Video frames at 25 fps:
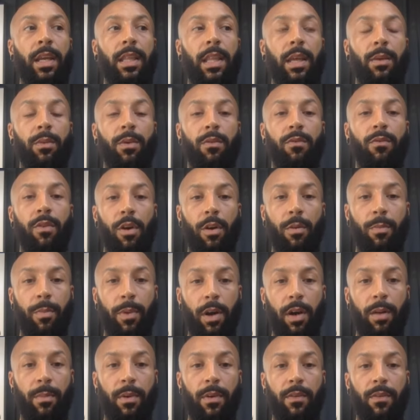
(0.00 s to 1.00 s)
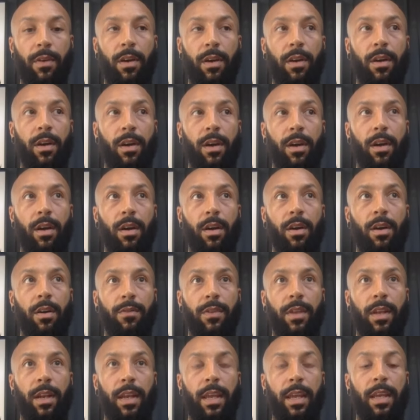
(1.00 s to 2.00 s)
They were rock bottom at
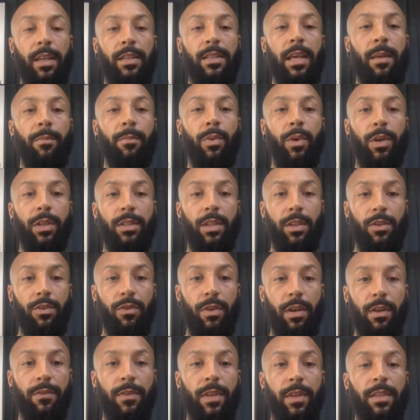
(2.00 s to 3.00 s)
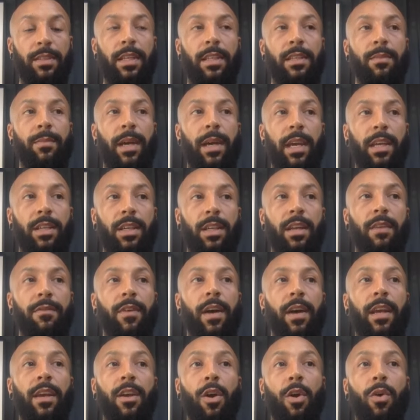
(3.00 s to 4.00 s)
of the league 10 points adrift. I said to my agent,
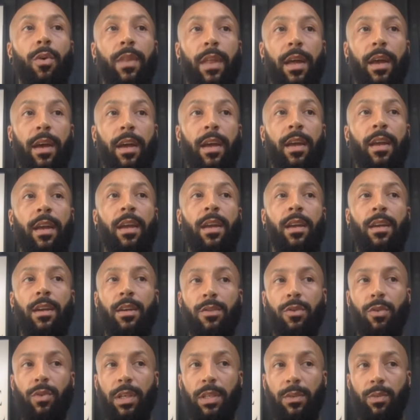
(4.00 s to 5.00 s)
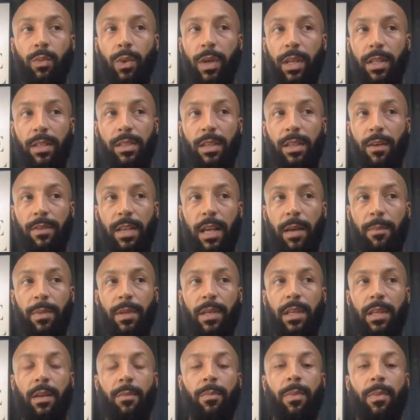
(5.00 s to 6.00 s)
if I go there, because all this weird stuff's
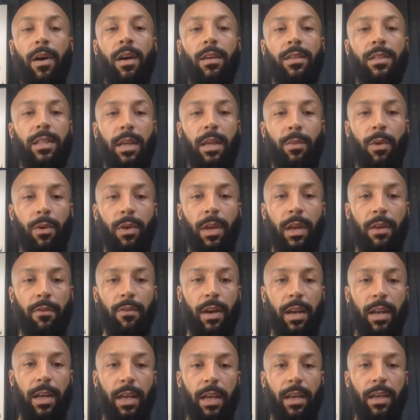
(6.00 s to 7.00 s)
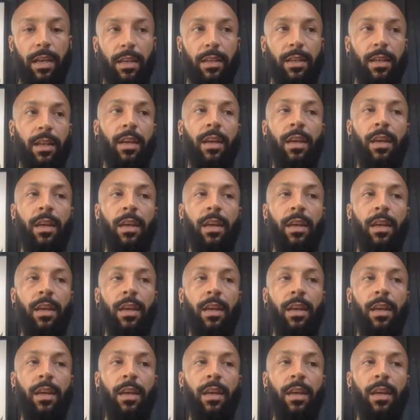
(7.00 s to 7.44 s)
happened in the past, they won't get relegated,